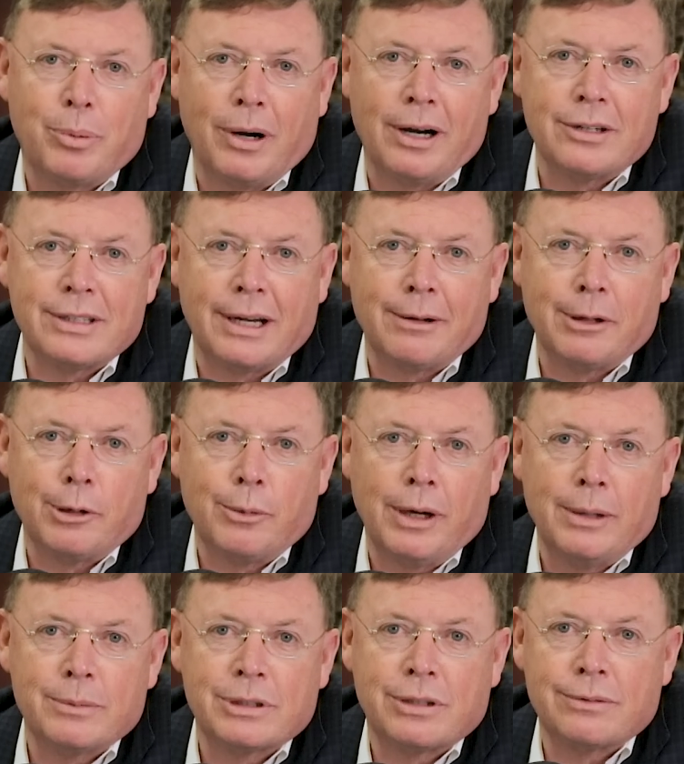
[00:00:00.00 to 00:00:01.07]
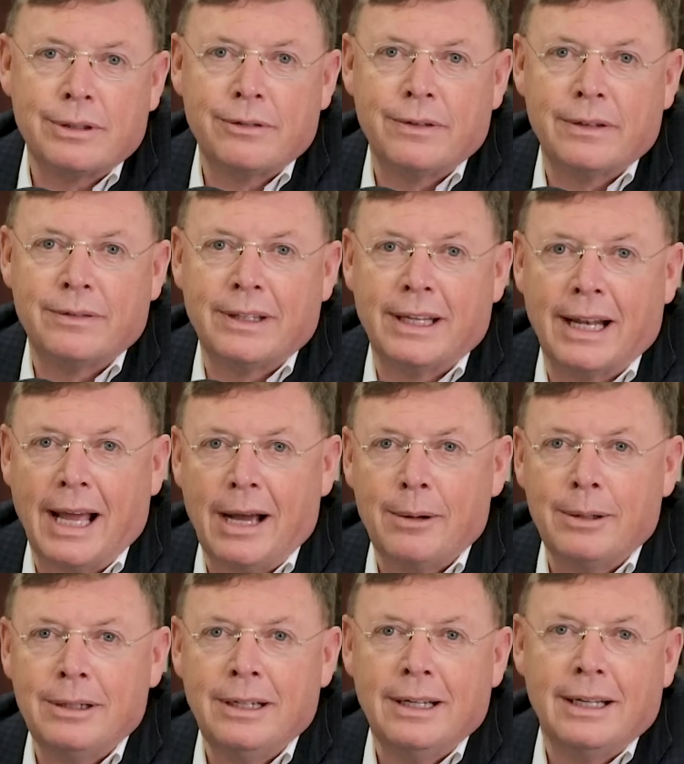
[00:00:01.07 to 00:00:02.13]
Pryor's hourly rate was $3.50 an
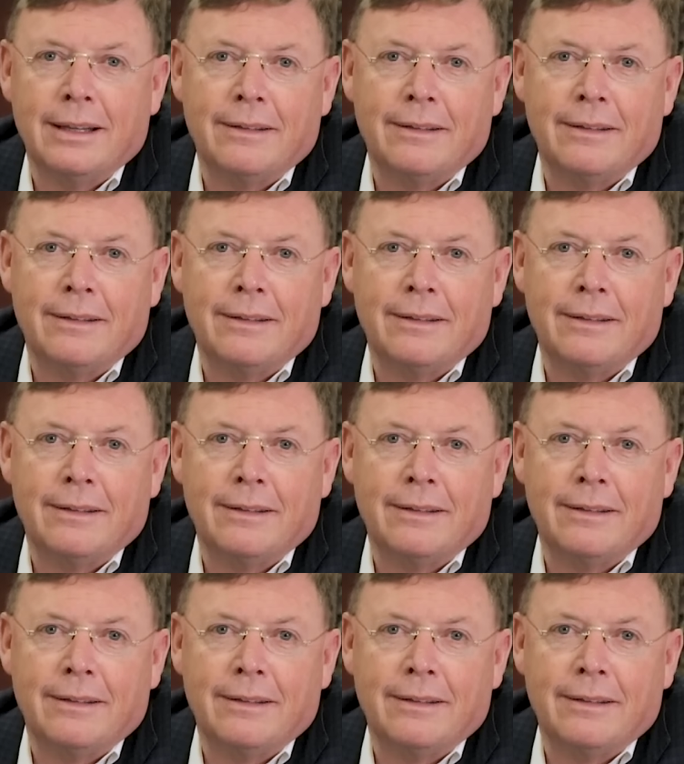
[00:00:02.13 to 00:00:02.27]
hour.